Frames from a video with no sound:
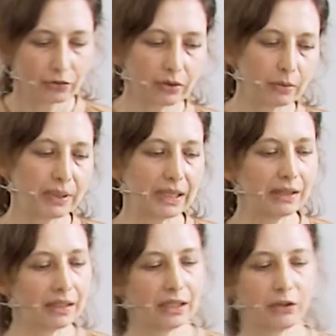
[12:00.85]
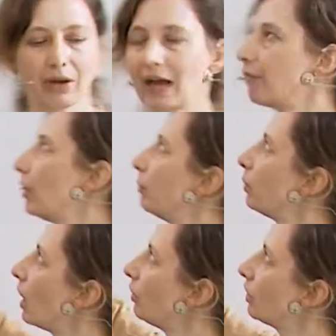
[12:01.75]
So in the beginning, you have a
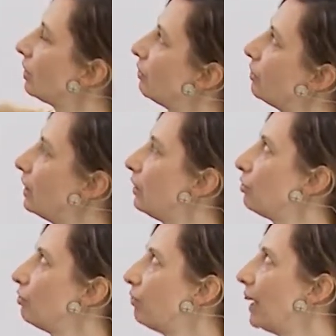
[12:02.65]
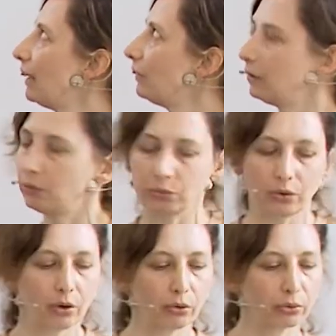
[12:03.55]
project definition phase, you
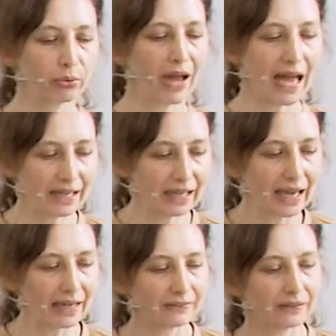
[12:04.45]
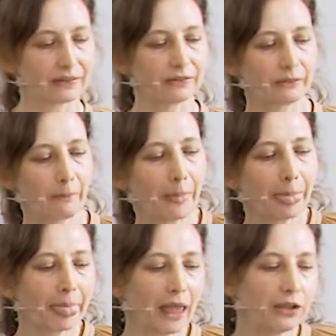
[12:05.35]
go through analysis,
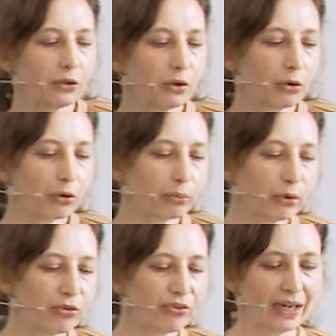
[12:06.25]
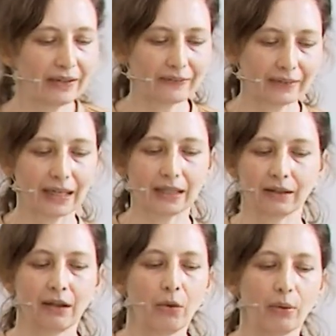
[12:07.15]
you go through a phase
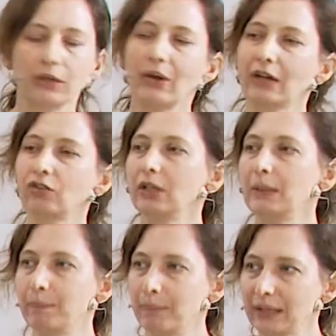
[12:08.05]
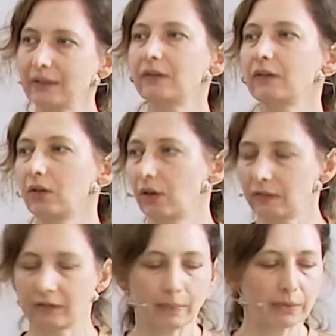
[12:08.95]
then where you actually build the
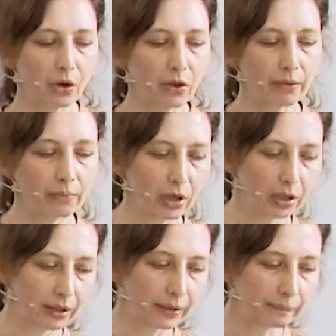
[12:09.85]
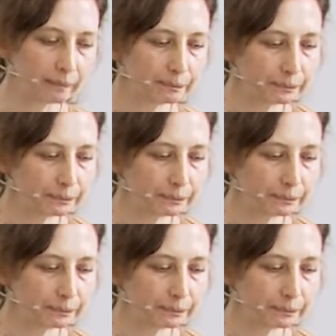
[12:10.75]
concept or the model,